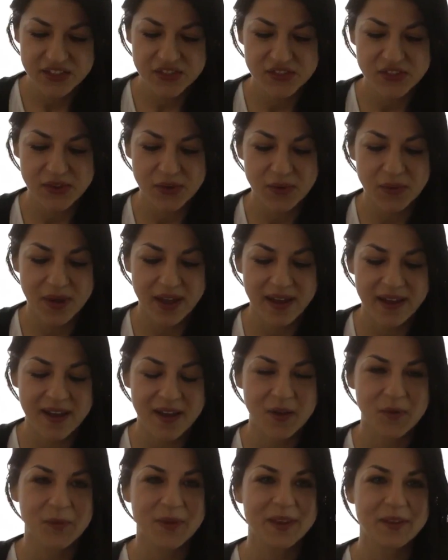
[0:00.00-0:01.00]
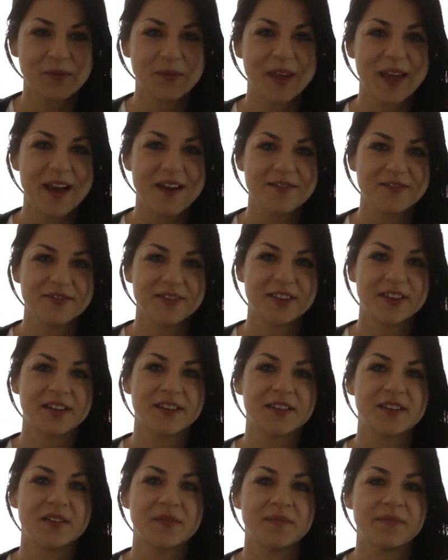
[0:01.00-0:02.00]
So uh, we, we have
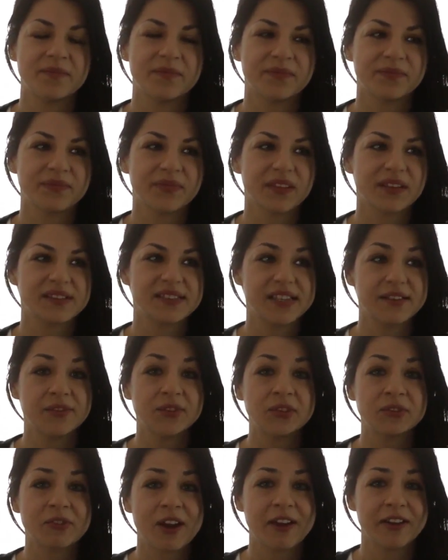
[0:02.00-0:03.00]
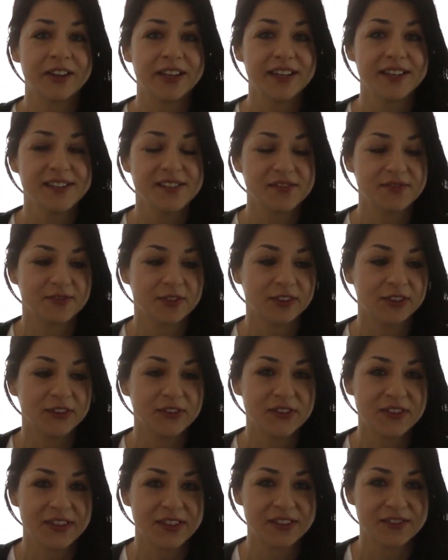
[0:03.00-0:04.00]
um, several rarities for
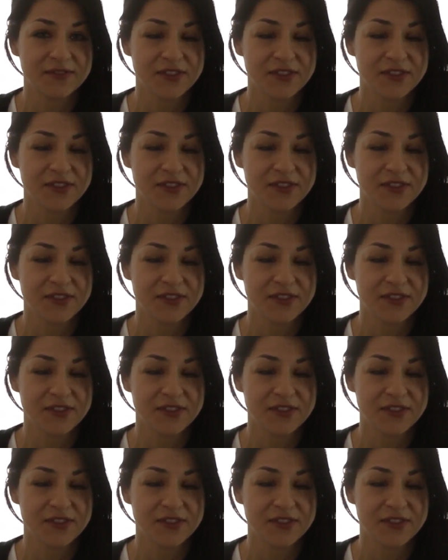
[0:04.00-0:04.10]
loot in the